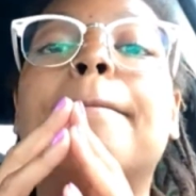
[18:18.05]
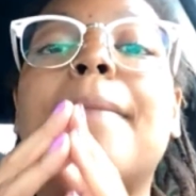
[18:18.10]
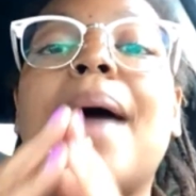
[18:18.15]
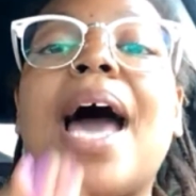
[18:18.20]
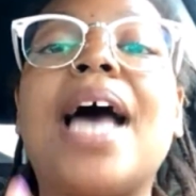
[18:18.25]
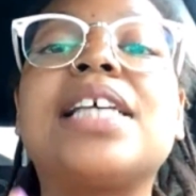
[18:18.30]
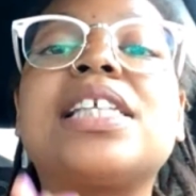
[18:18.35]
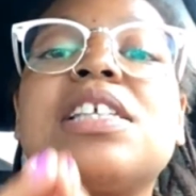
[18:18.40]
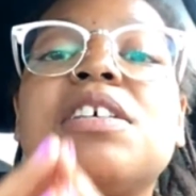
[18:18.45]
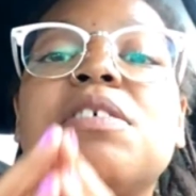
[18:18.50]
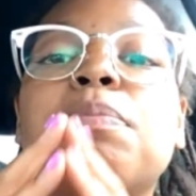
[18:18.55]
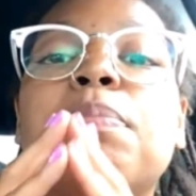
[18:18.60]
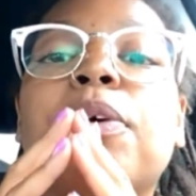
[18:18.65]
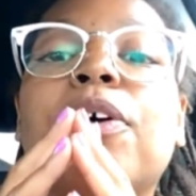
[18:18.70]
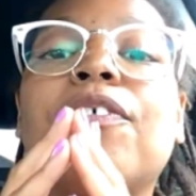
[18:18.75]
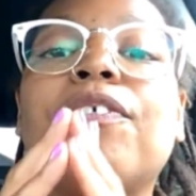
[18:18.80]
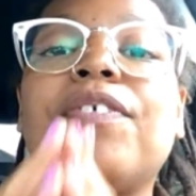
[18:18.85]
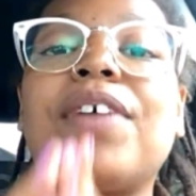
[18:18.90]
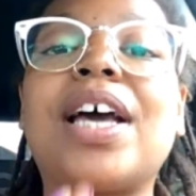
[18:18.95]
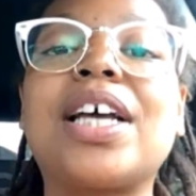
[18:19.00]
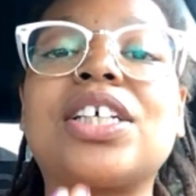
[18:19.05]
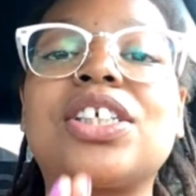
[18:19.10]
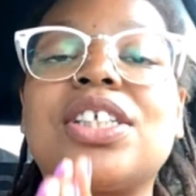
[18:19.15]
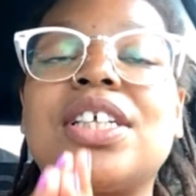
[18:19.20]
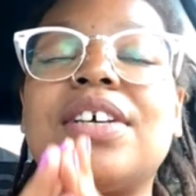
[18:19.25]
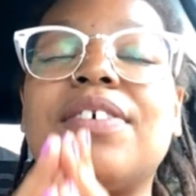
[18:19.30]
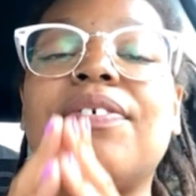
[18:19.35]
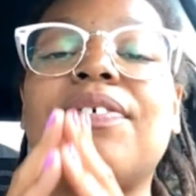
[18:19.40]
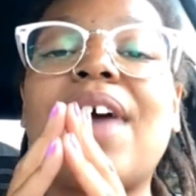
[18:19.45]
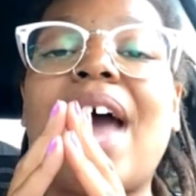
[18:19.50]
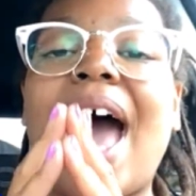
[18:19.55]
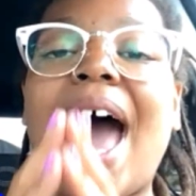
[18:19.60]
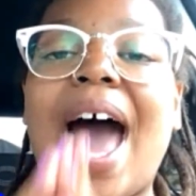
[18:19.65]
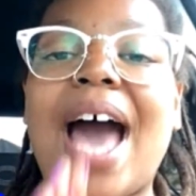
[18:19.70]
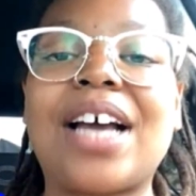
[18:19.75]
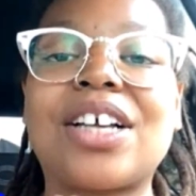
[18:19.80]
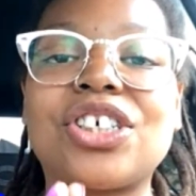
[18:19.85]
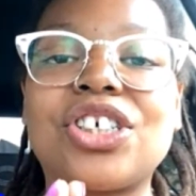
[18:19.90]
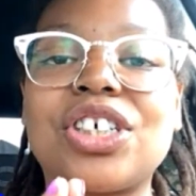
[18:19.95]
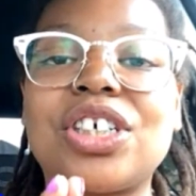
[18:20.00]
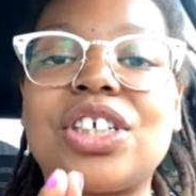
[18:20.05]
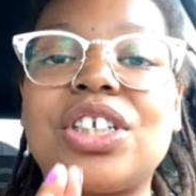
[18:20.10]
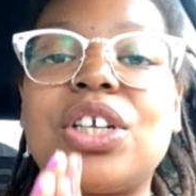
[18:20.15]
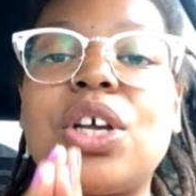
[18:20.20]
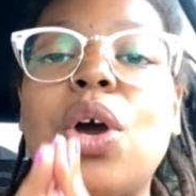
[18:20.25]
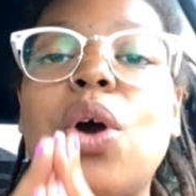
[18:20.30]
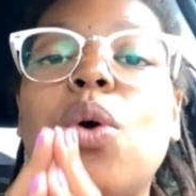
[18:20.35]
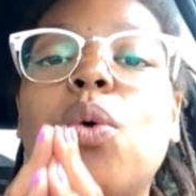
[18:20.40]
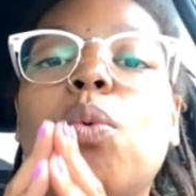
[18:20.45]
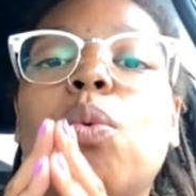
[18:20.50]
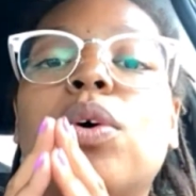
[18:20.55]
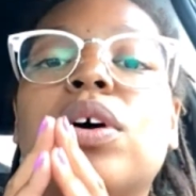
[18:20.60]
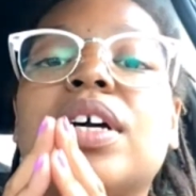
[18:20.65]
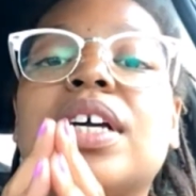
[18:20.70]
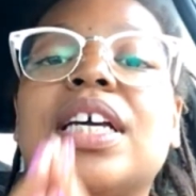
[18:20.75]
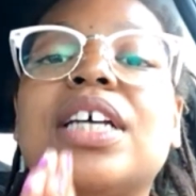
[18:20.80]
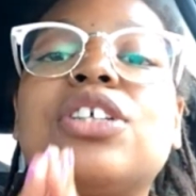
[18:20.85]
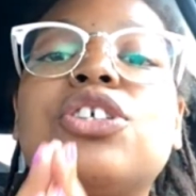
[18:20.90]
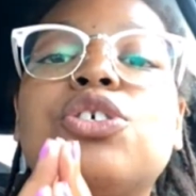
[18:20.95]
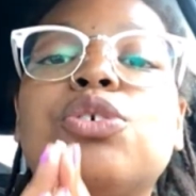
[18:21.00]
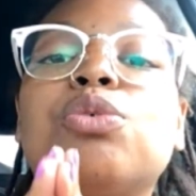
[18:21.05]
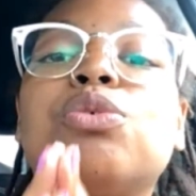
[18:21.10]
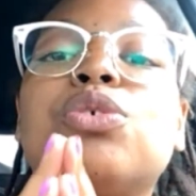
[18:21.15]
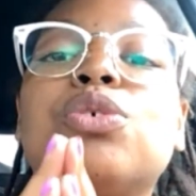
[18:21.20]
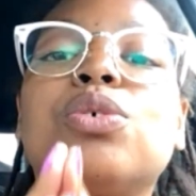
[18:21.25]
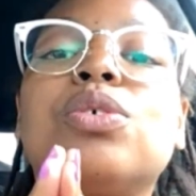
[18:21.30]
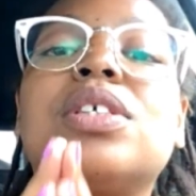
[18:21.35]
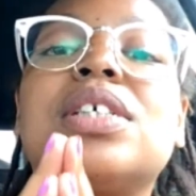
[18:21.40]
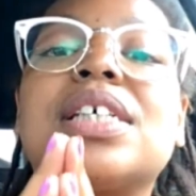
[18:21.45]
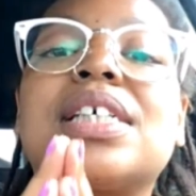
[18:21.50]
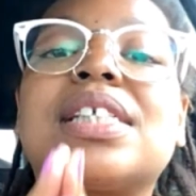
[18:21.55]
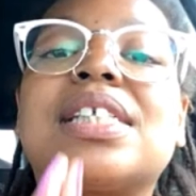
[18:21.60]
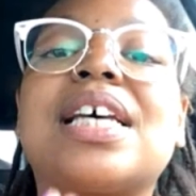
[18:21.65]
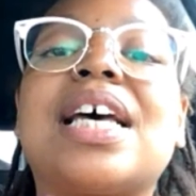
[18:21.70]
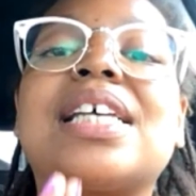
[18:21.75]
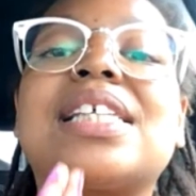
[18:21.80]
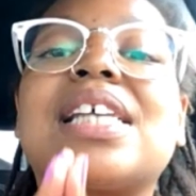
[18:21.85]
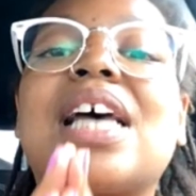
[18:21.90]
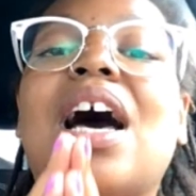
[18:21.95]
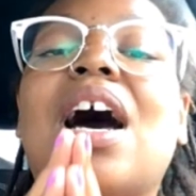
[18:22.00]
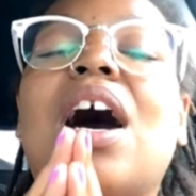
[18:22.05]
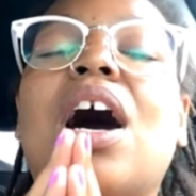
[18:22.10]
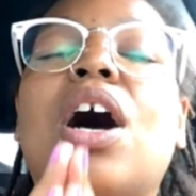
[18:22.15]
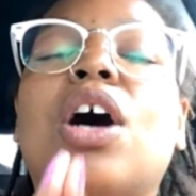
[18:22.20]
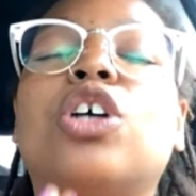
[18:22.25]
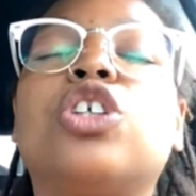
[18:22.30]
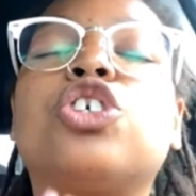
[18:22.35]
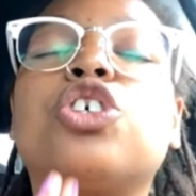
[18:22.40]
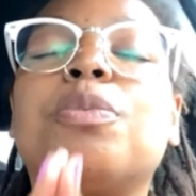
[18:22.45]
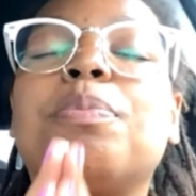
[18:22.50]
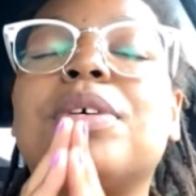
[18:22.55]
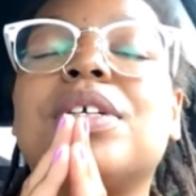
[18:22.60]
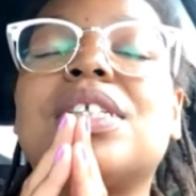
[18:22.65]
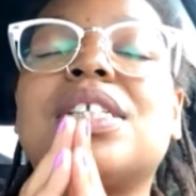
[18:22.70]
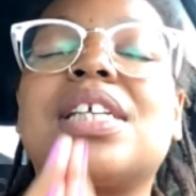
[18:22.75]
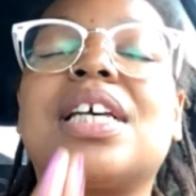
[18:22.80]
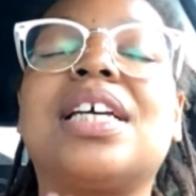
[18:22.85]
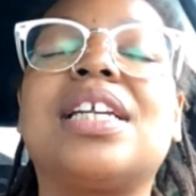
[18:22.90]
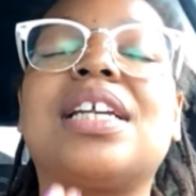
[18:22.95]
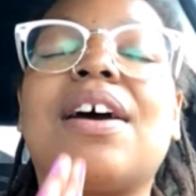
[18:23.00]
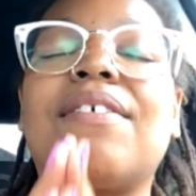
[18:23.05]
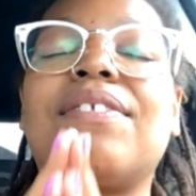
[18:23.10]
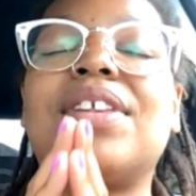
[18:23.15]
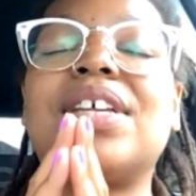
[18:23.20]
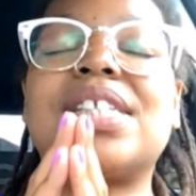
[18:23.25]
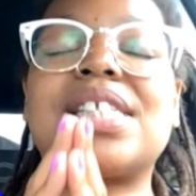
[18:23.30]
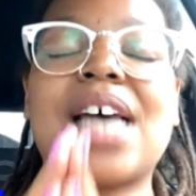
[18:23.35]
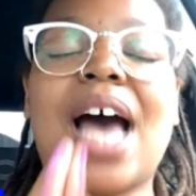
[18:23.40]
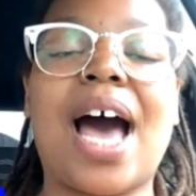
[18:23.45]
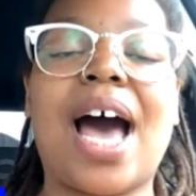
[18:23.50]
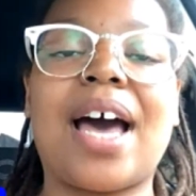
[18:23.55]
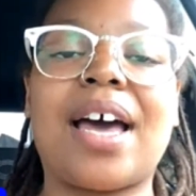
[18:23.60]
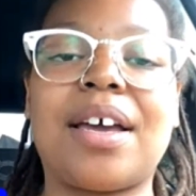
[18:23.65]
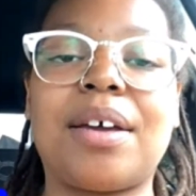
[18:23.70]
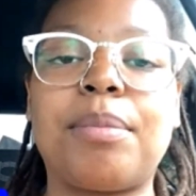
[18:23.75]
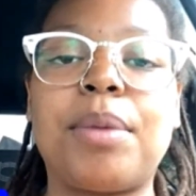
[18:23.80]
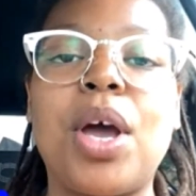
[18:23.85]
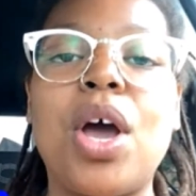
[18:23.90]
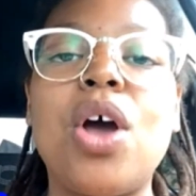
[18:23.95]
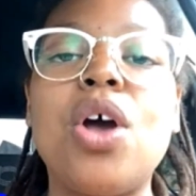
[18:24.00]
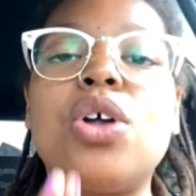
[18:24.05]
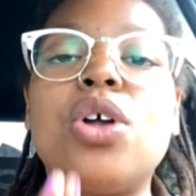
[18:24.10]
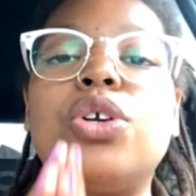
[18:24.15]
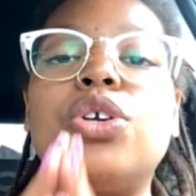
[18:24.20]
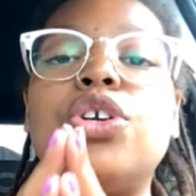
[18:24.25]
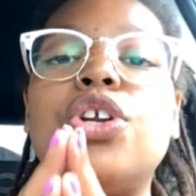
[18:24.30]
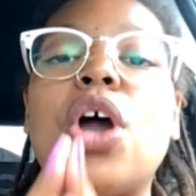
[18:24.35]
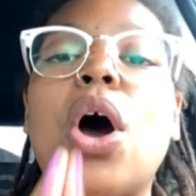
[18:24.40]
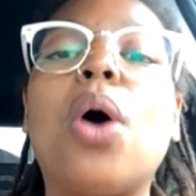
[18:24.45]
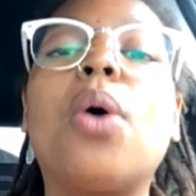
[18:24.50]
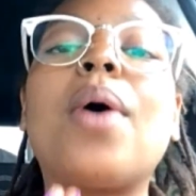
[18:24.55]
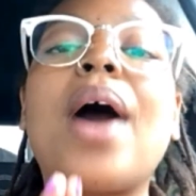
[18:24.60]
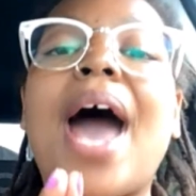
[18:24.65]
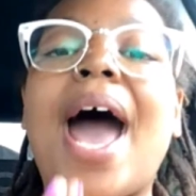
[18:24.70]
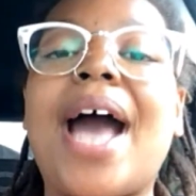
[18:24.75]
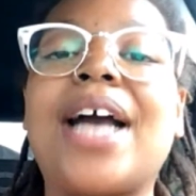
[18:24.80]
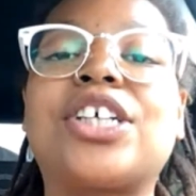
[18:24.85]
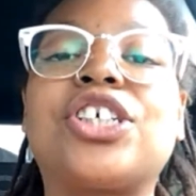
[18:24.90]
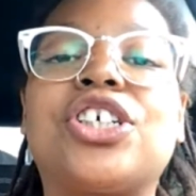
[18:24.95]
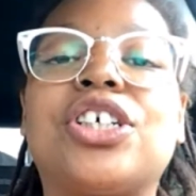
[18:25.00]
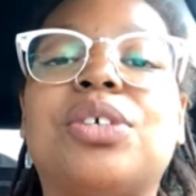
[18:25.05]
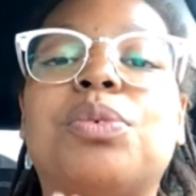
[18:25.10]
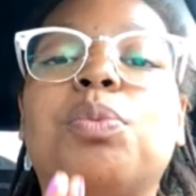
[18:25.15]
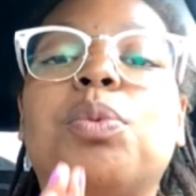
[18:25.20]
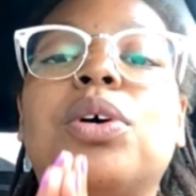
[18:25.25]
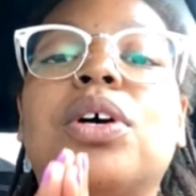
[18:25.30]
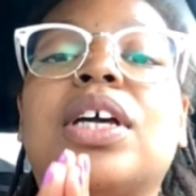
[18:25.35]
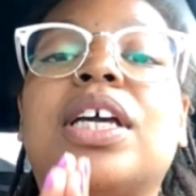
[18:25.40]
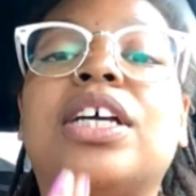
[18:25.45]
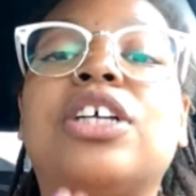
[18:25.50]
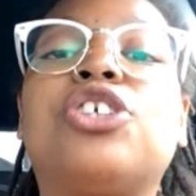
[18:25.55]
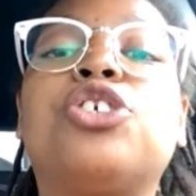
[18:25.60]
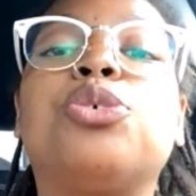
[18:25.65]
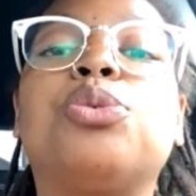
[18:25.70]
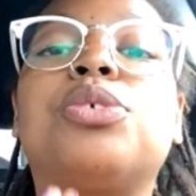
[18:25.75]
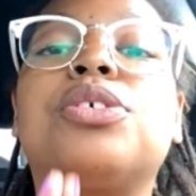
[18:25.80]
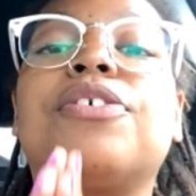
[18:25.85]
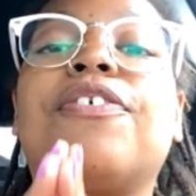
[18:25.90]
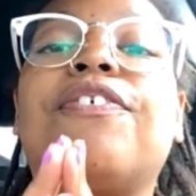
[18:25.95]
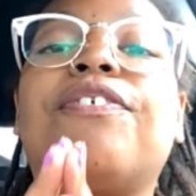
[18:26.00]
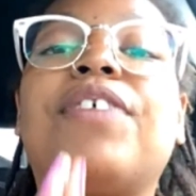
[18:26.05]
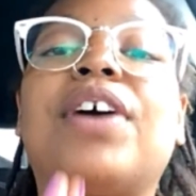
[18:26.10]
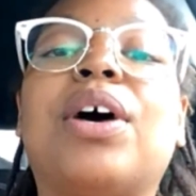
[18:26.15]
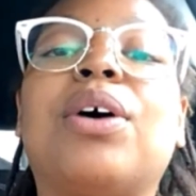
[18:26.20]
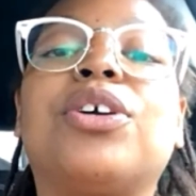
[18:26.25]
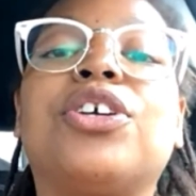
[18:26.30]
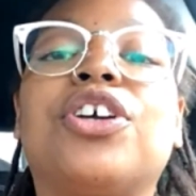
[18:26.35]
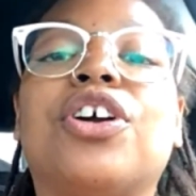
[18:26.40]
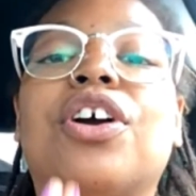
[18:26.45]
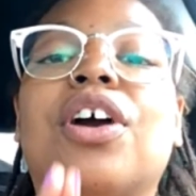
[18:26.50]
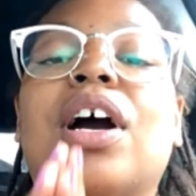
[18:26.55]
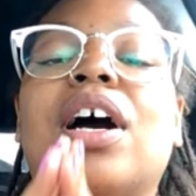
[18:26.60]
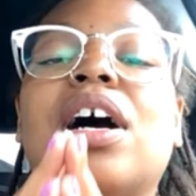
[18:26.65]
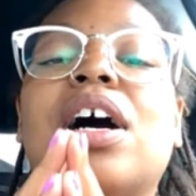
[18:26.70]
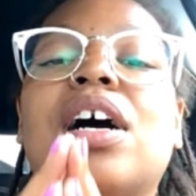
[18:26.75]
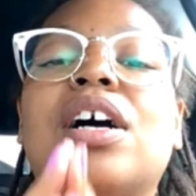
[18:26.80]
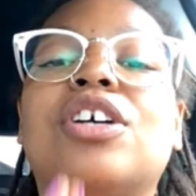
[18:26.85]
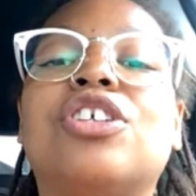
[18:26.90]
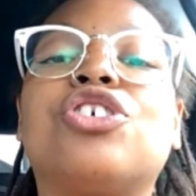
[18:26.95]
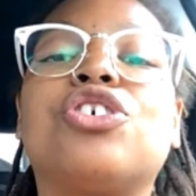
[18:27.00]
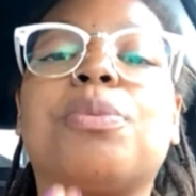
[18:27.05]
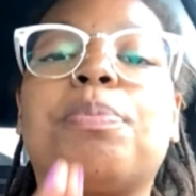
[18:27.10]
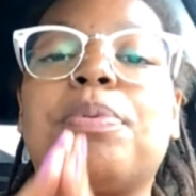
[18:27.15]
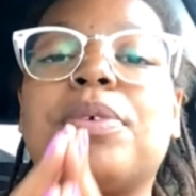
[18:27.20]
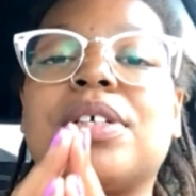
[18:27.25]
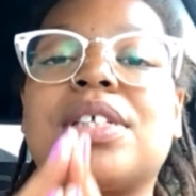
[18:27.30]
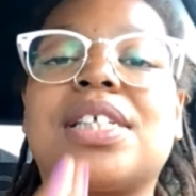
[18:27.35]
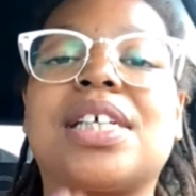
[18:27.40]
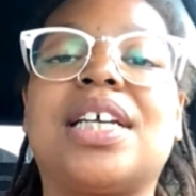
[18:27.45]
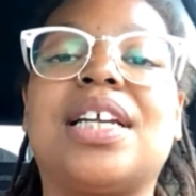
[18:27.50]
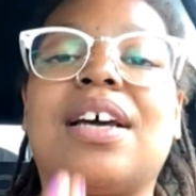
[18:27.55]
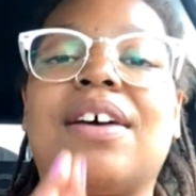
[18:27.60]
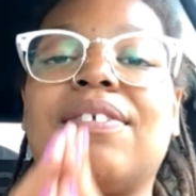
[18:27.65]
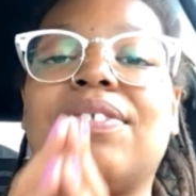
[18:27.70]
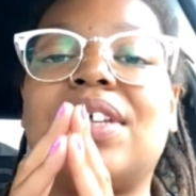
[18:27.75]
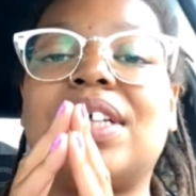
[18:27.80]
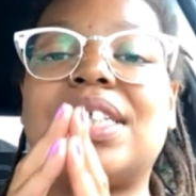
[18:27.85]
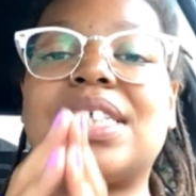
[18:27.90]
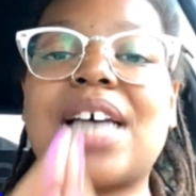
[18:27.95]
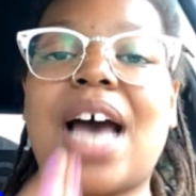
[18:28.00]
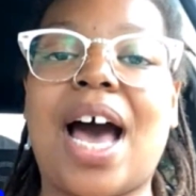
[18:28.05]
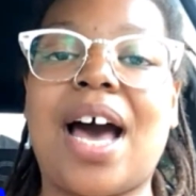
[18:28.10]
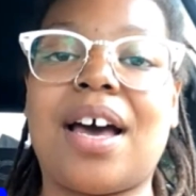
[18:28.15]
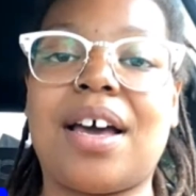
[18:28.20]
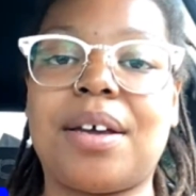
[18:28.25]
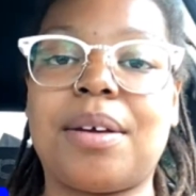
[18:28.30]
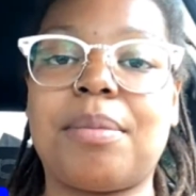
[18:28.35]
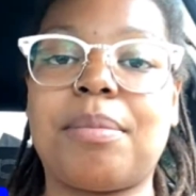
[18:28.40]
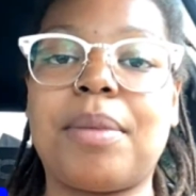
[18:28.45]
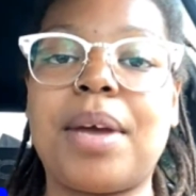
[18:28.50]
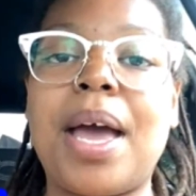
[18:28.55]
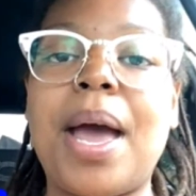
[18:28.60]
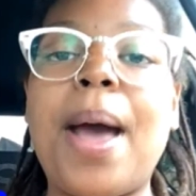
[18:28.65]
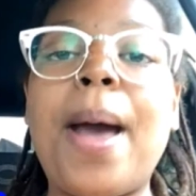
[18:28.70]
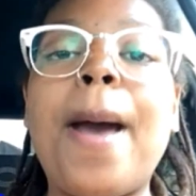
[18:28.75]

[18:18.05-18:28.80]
Massive perfective action will get you to success 100% of the time. No action will get you to failure 100% of the time.